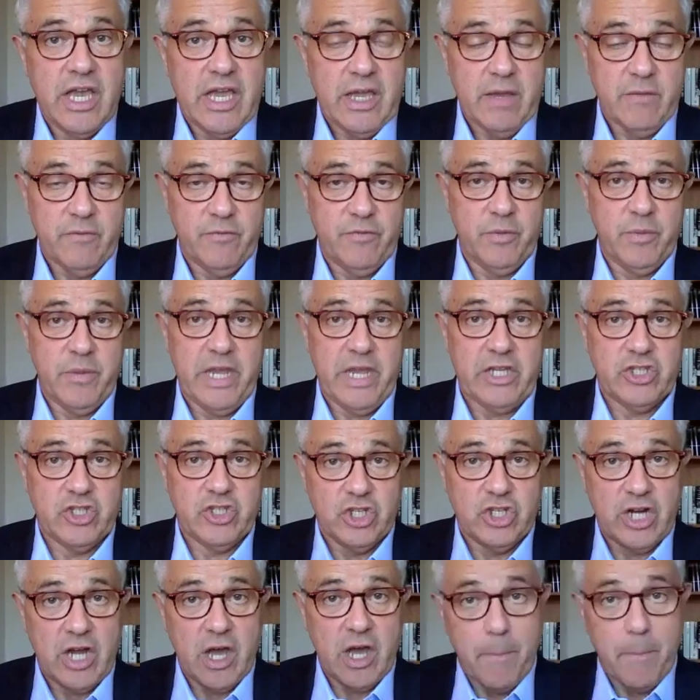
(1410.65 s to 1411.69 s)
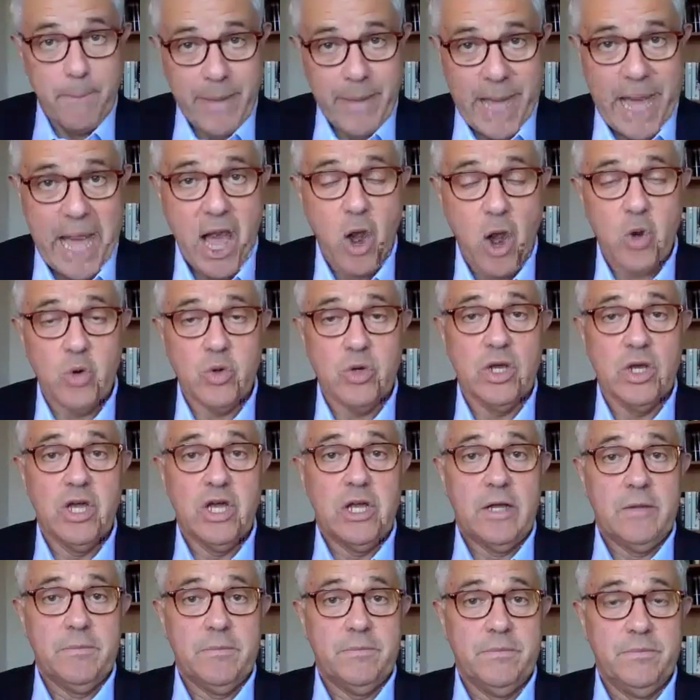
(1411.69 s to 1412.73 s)
information about
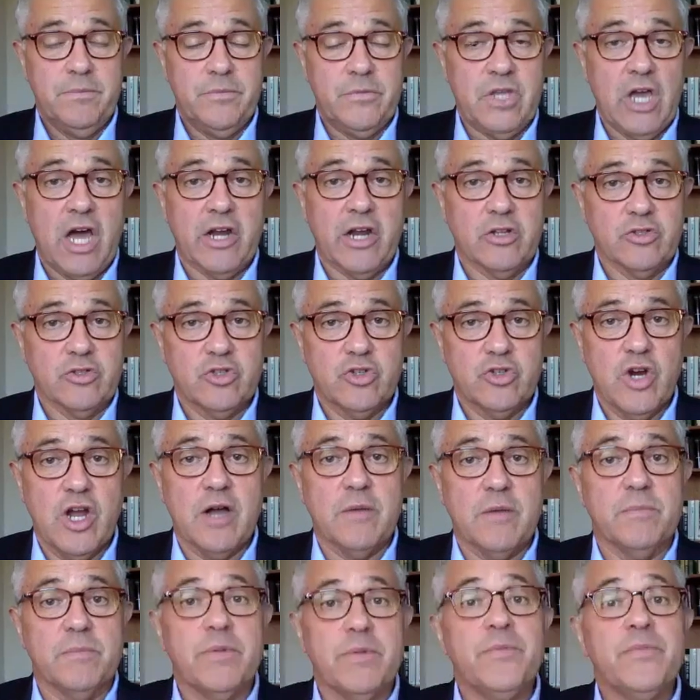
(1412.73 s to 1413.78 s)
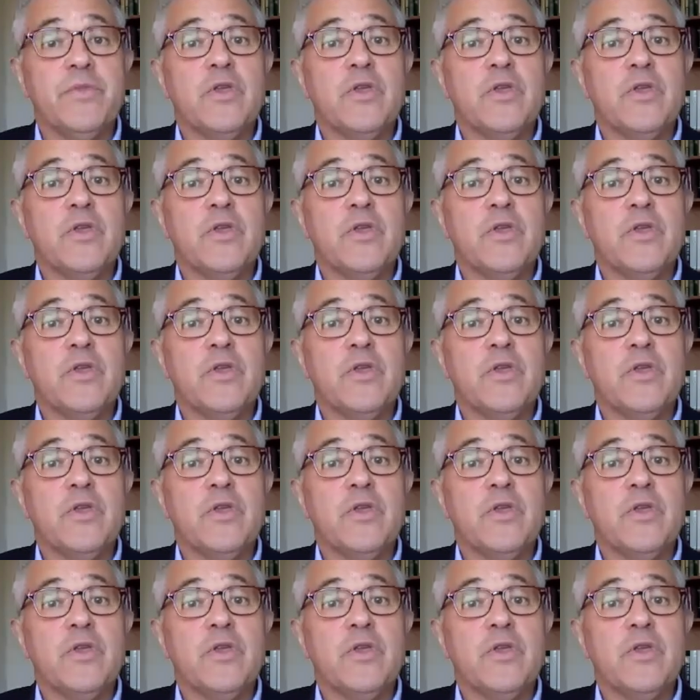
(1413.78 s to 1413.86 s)
Donald Trump